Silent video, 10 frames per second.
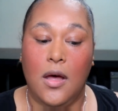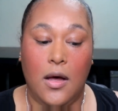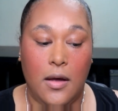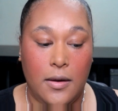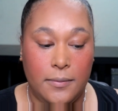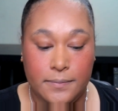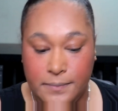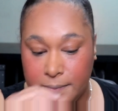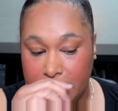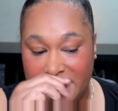And
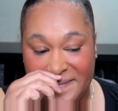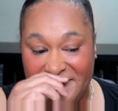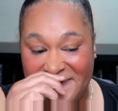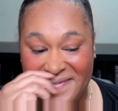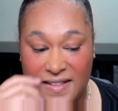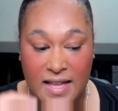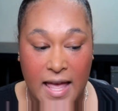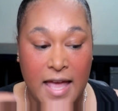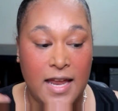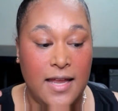
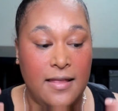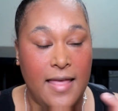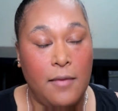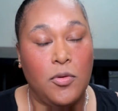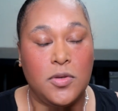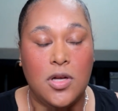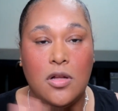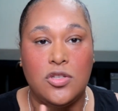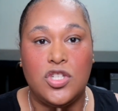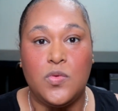that
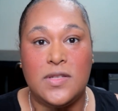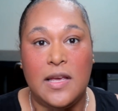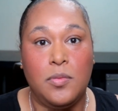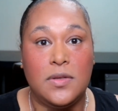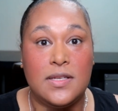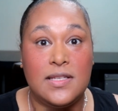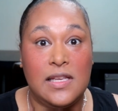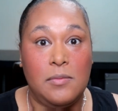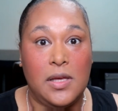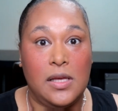rheumatologist was able to
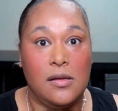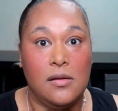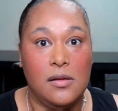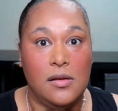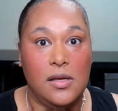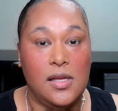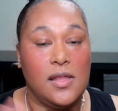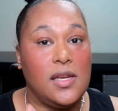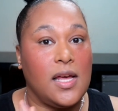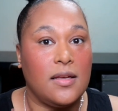see me in
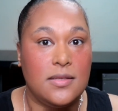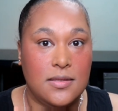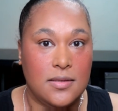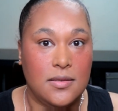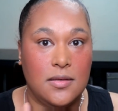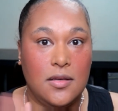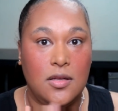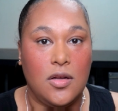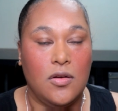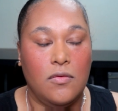the next, you
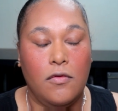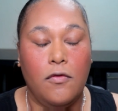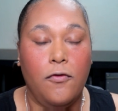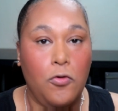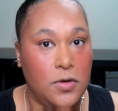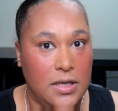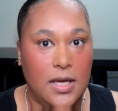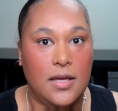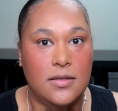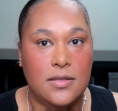know, 40
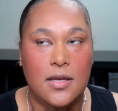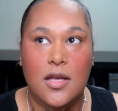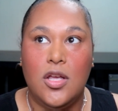days.